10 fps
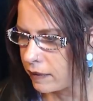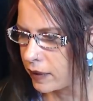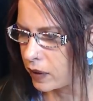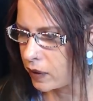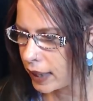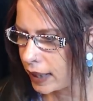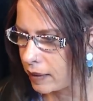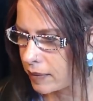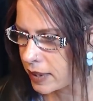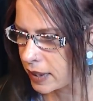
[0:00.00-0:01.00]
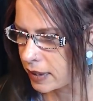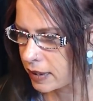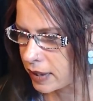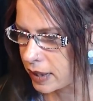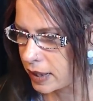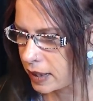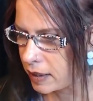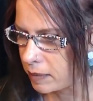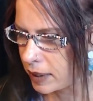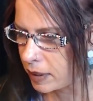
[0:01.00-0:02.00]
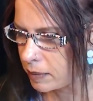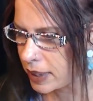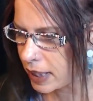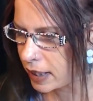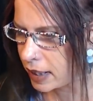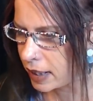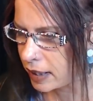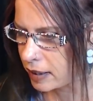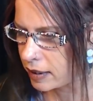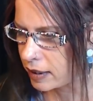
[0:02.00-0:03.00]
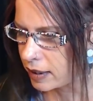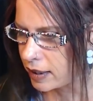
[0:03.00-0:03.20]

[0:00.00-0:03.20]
video games is he, me, potato head.